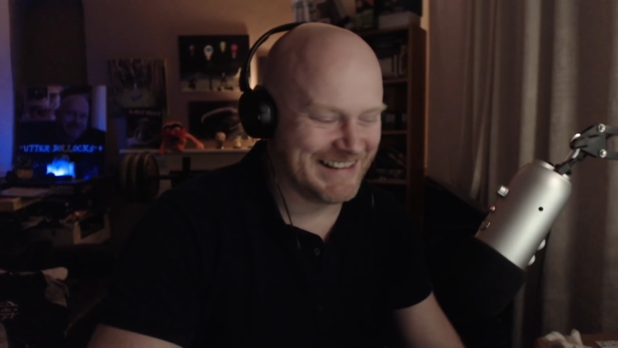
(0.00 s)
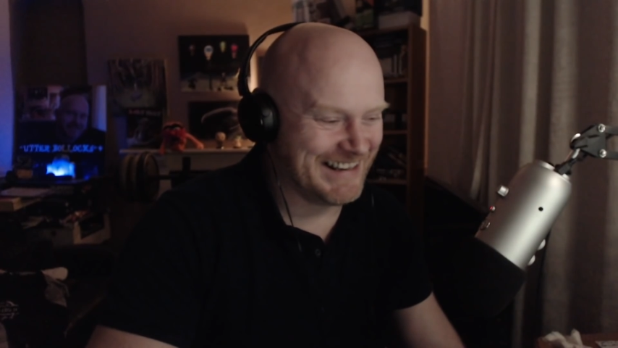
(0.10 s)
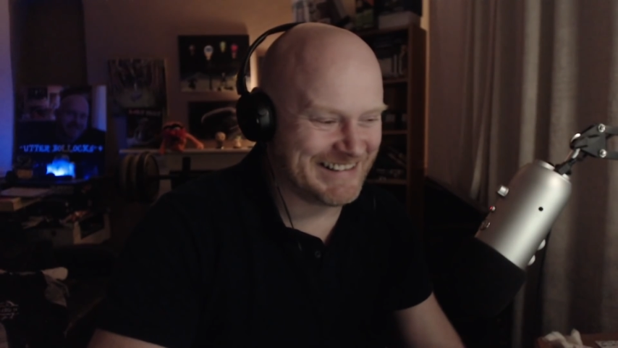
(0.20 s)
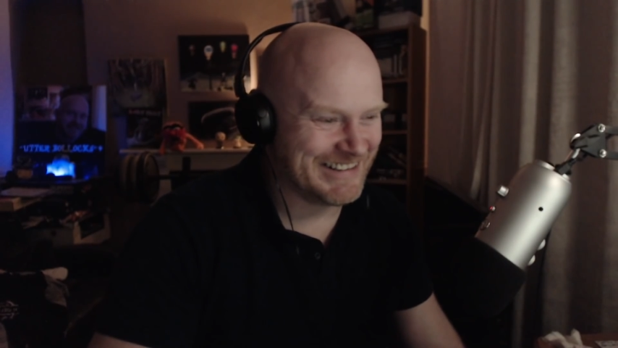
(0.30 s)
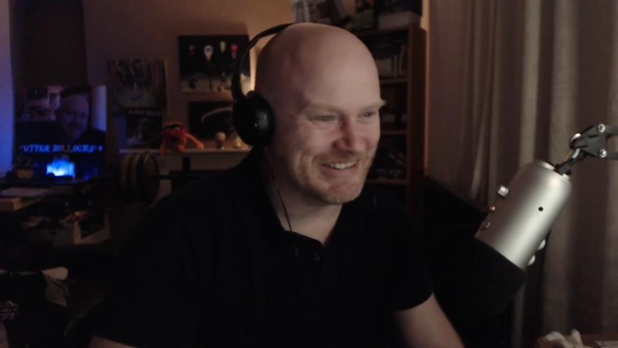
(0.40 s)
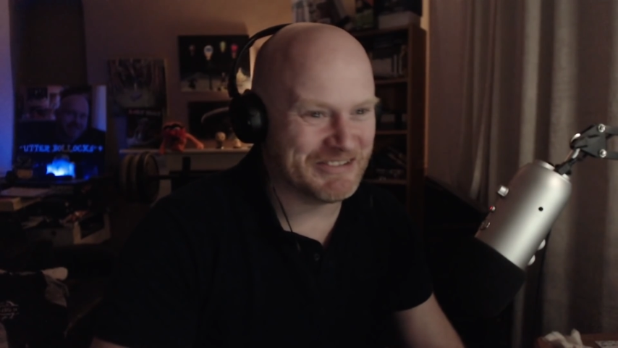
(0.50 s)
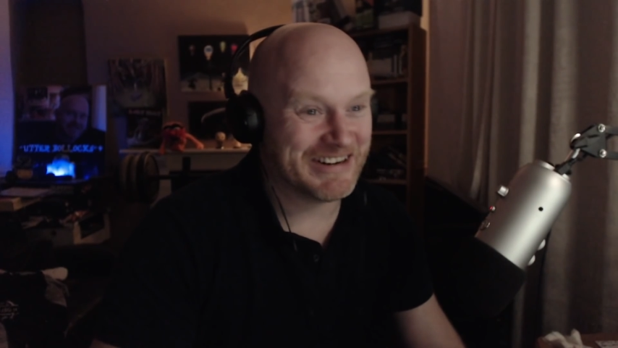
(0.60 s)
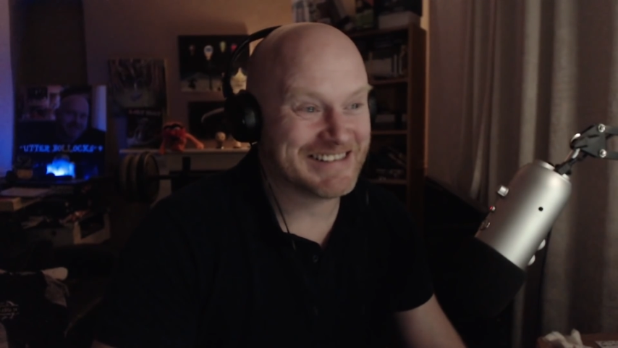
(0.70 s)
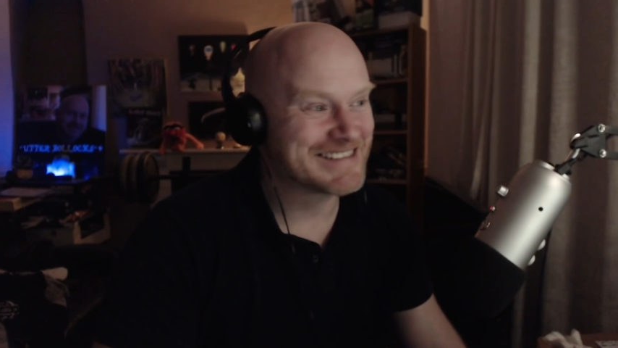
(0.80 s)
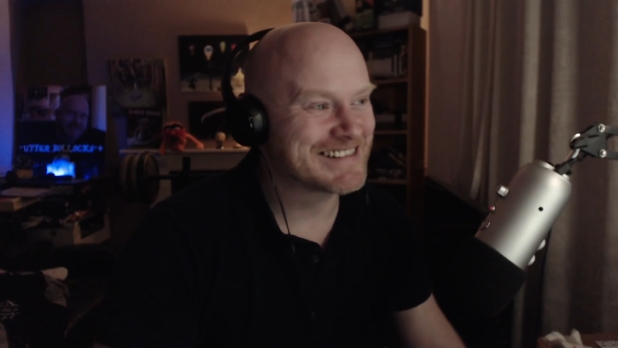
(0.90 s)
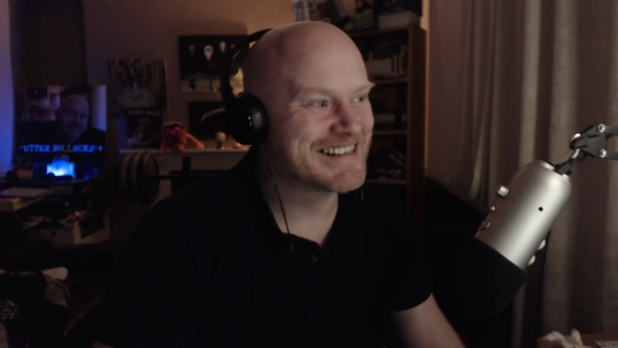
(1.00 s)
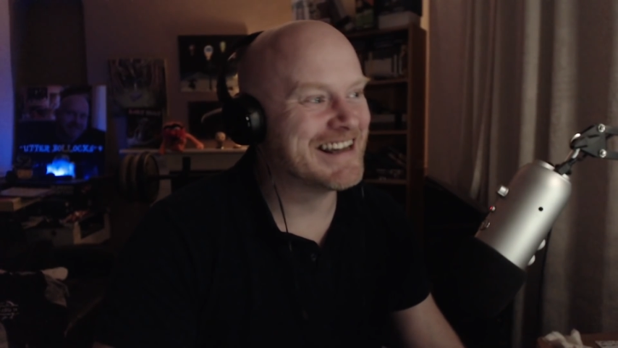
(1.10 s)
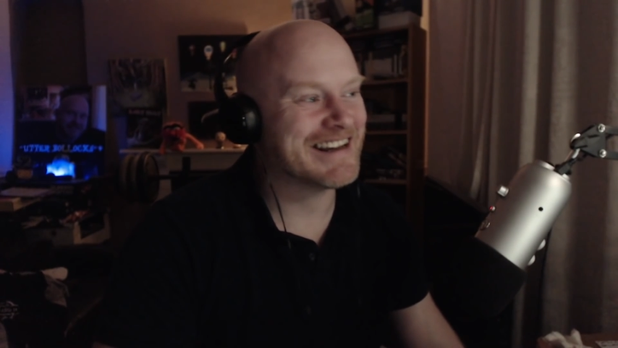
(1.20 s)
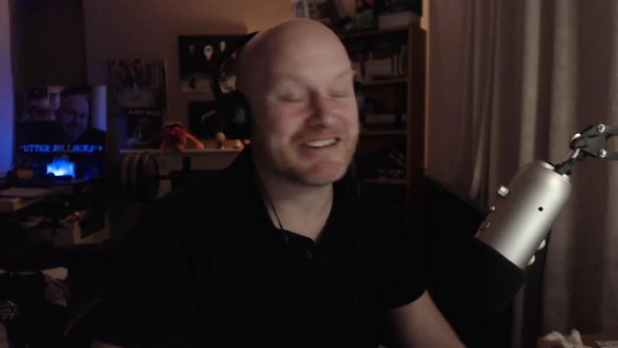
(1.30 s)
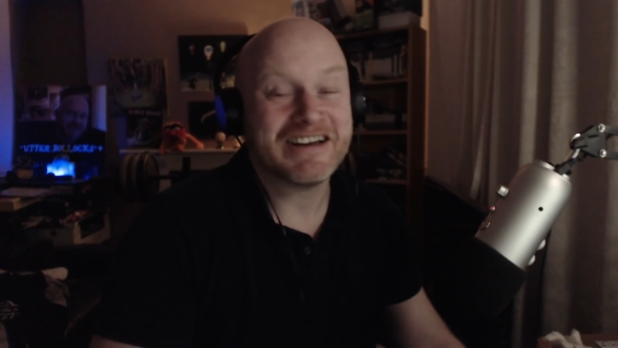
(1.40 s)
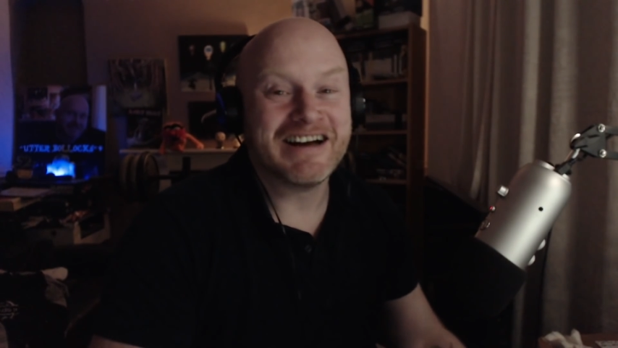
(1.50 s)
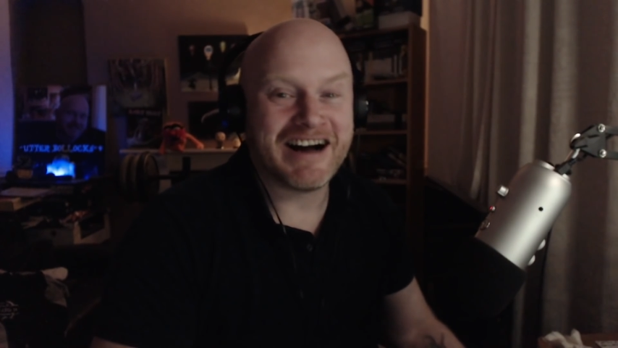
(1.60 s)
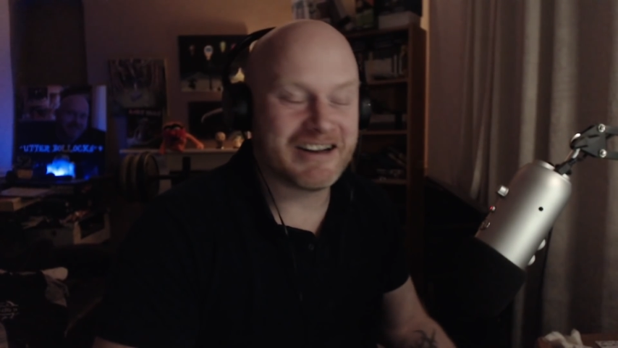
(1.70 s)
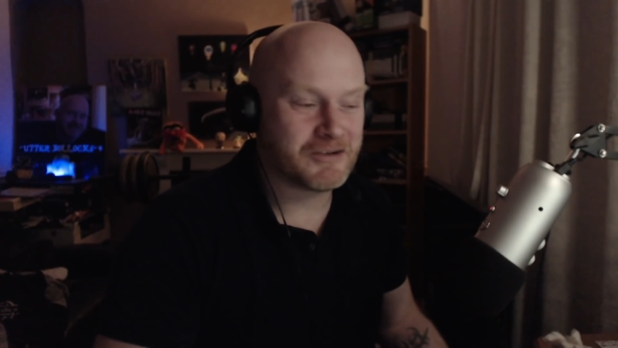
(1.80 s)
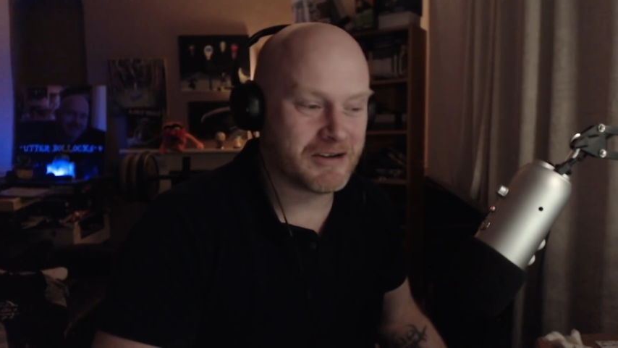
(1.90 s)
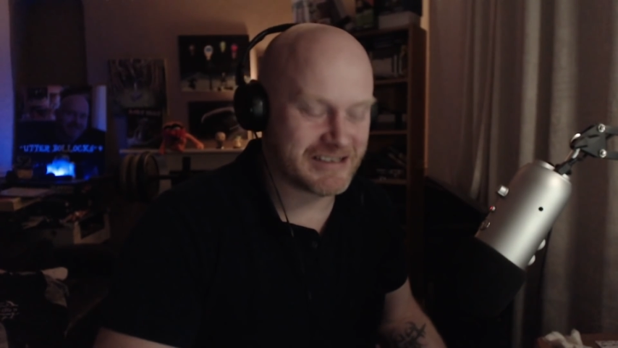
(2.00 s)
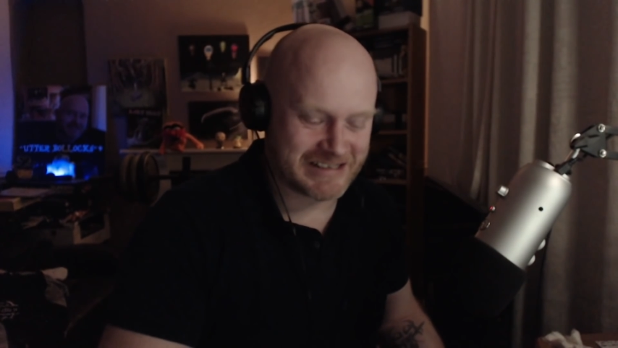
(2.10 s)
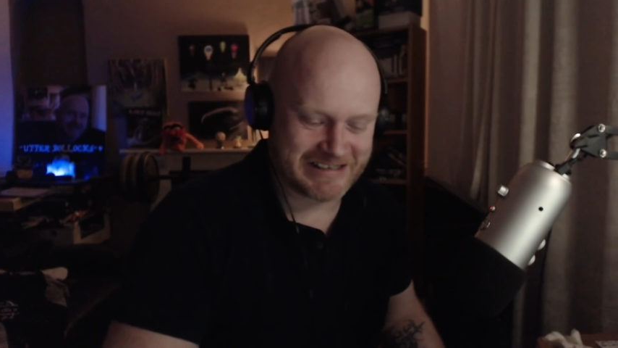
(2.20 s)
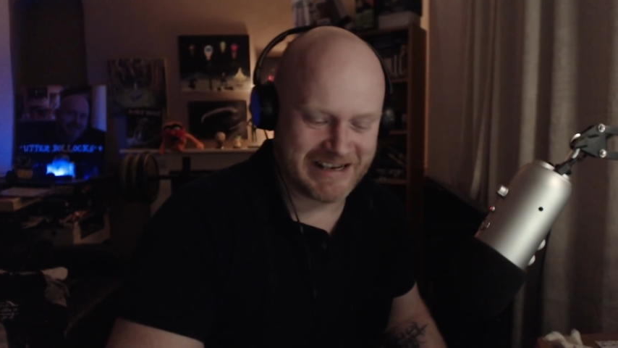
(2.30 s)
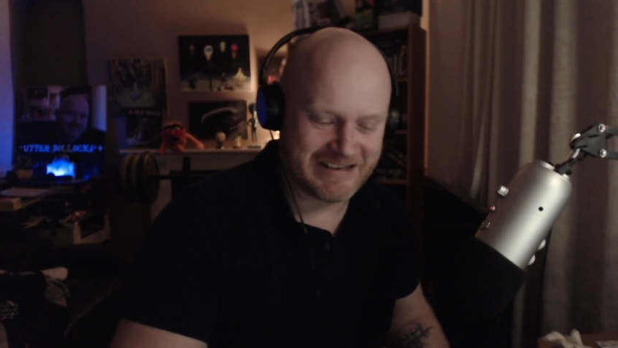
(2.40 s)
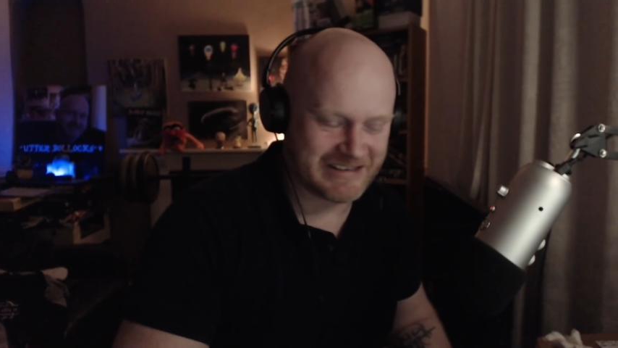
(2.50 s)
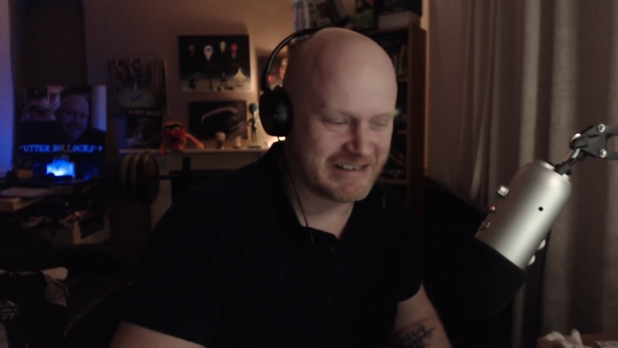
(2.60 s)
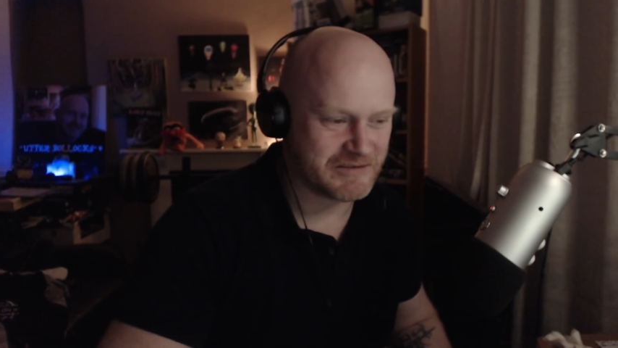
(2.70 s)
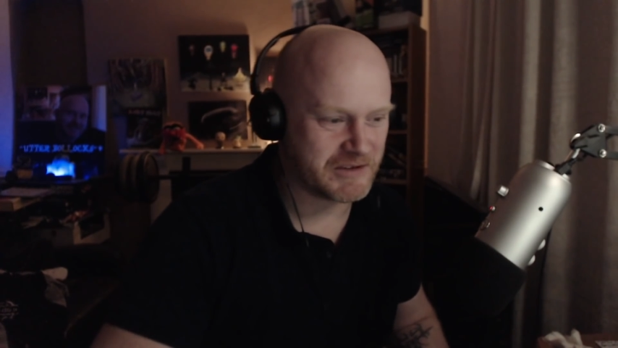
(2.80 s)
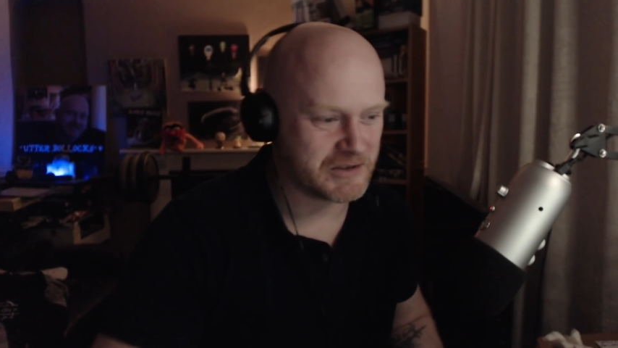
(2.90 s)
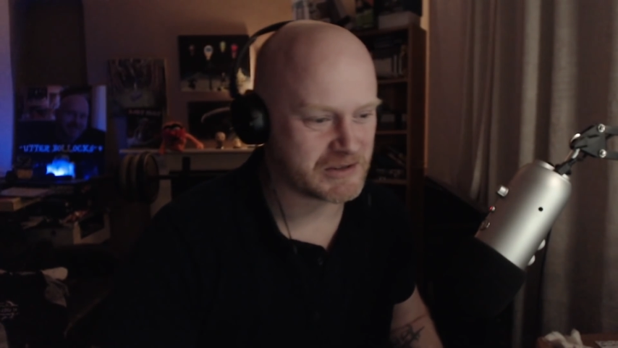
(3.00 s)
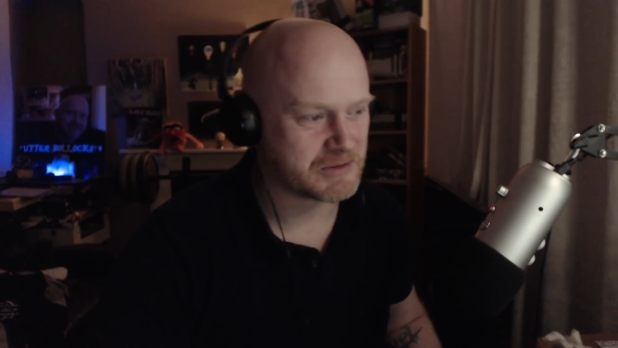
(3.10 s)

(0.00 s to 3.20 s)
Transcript: I don't know what else to say. I, don't know what else to say to these videos,